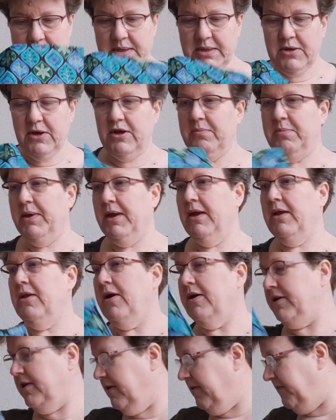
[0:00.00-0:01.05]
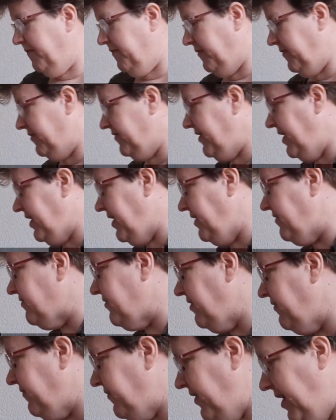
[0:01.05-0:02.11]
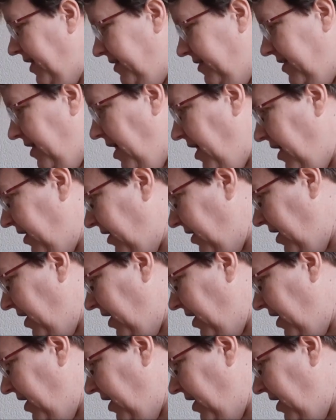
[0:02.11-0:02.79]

there's going to be a lot of taking stuff in and